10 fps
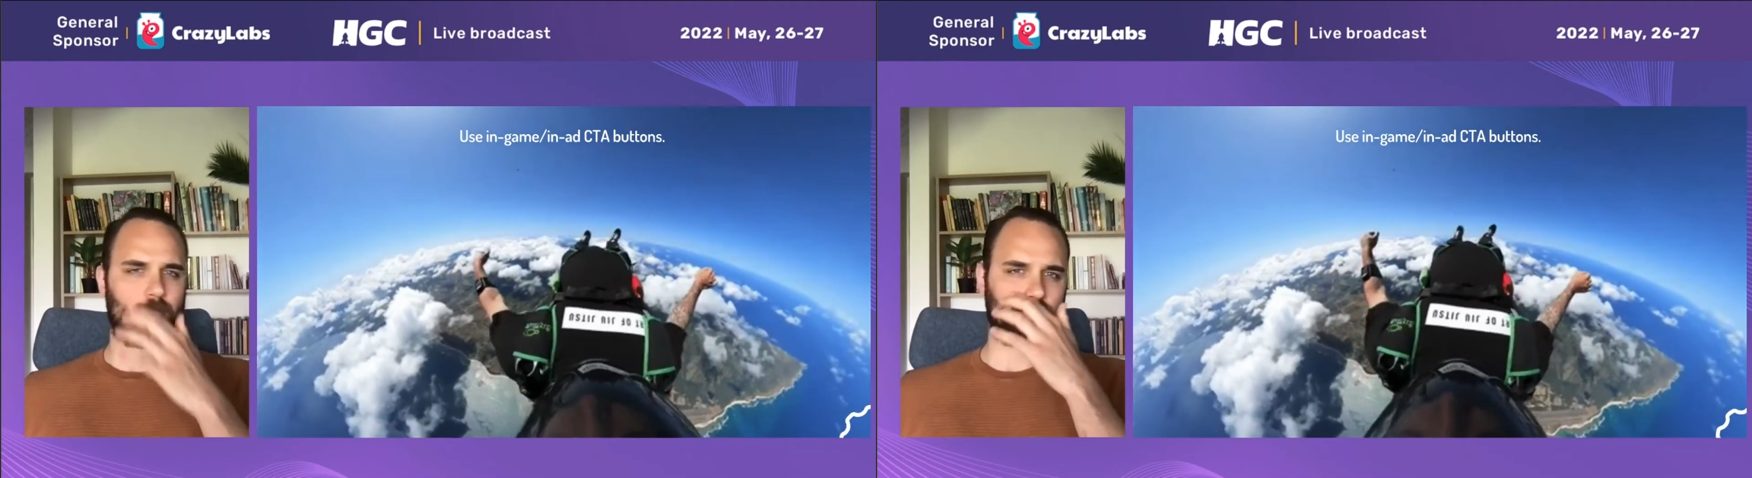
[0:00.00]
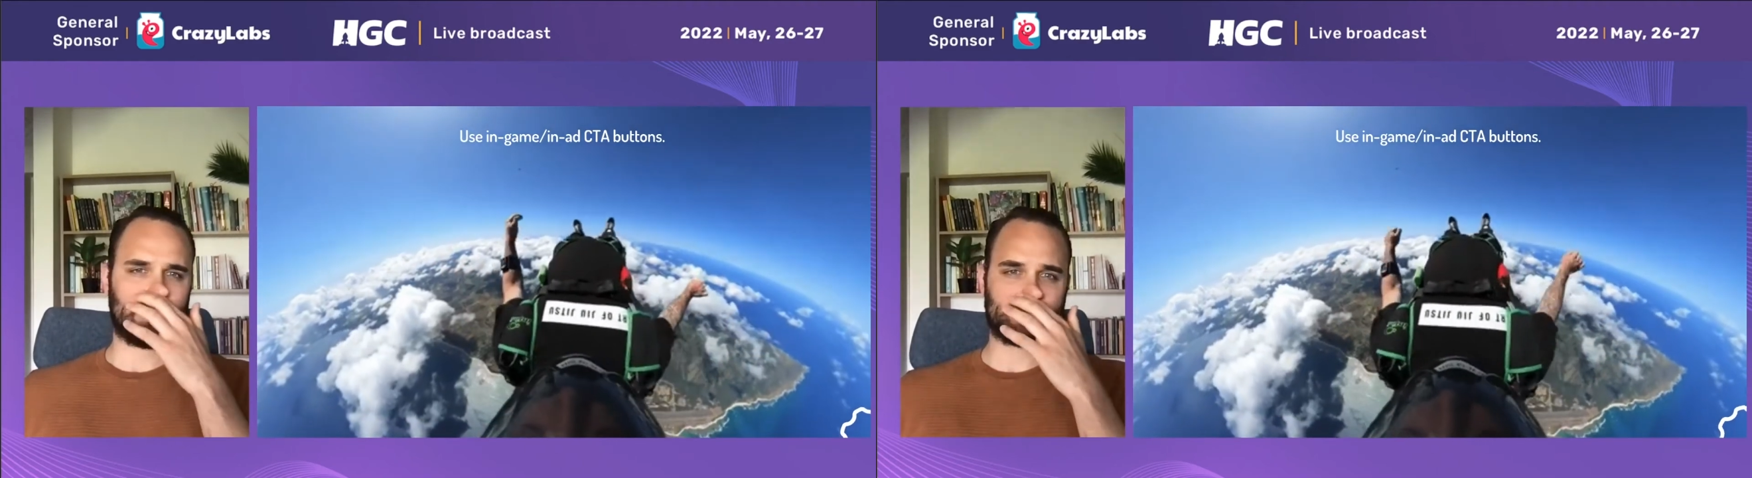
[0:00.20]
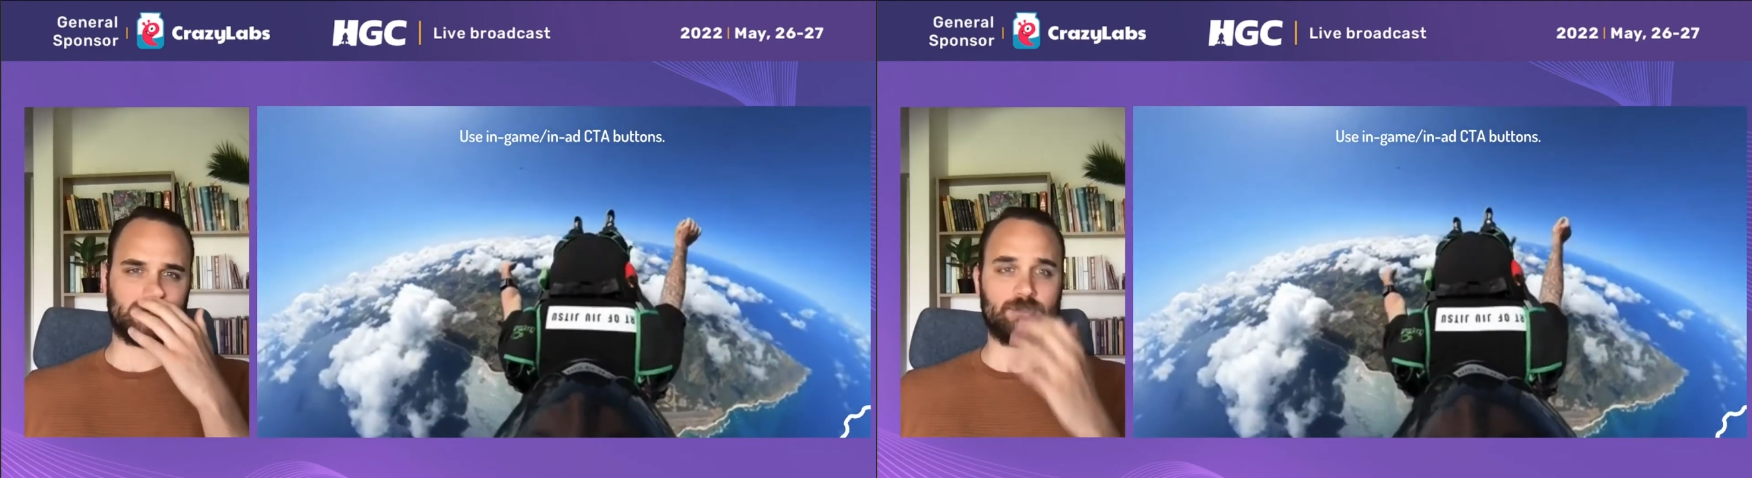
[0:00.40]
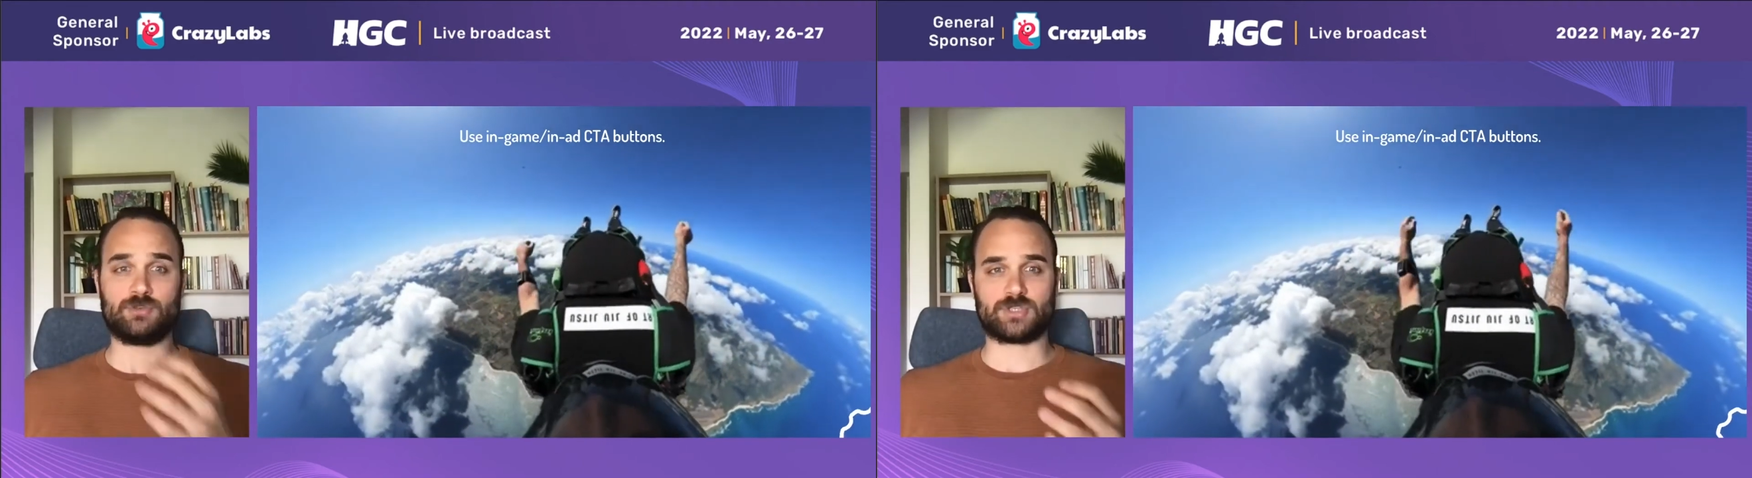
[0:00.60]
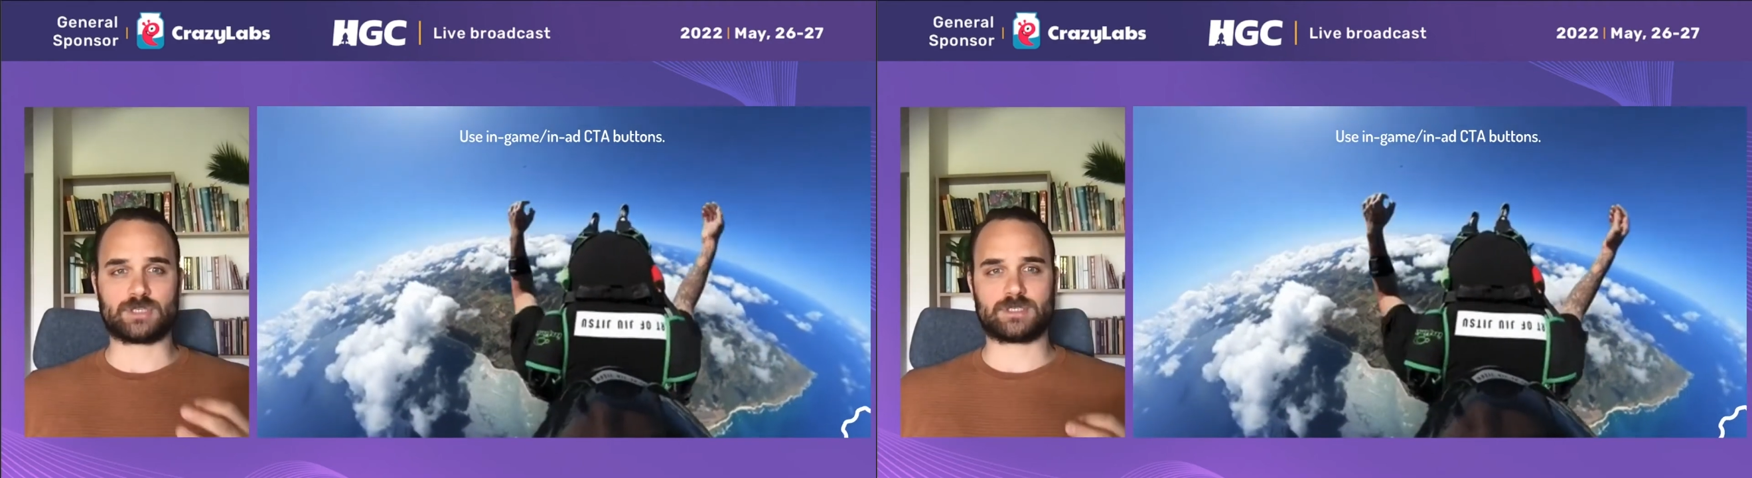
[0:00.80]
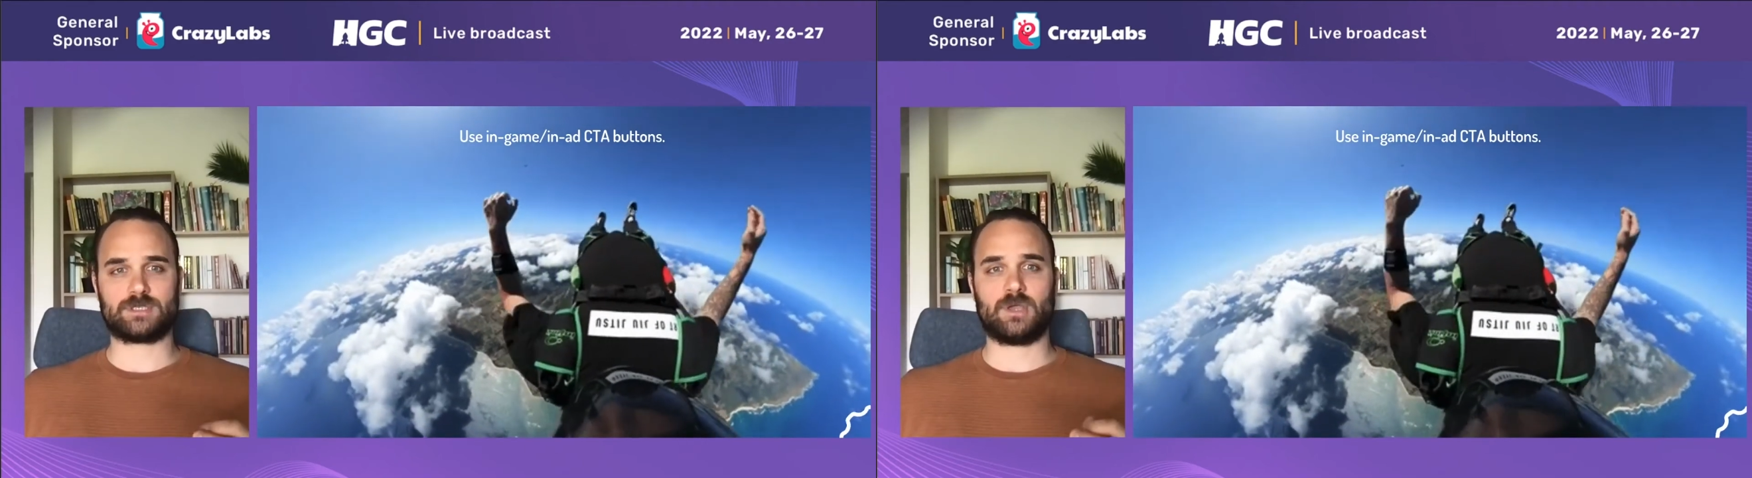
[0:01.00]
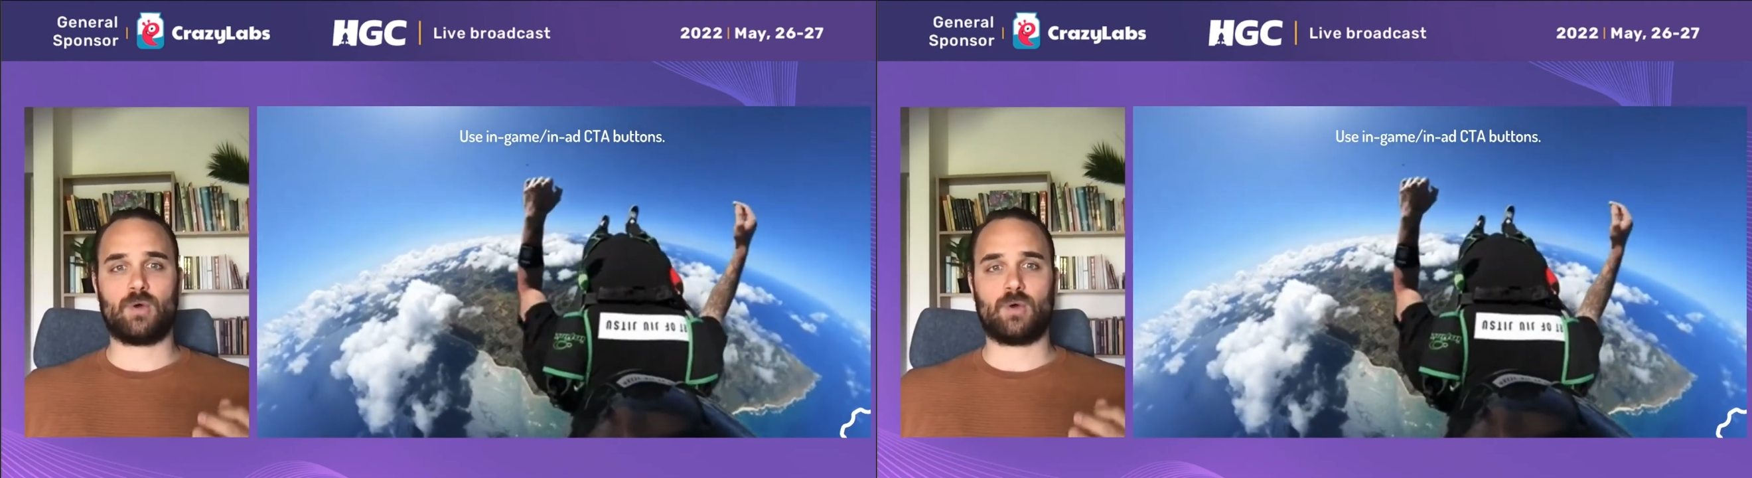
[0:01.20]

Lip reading: potential users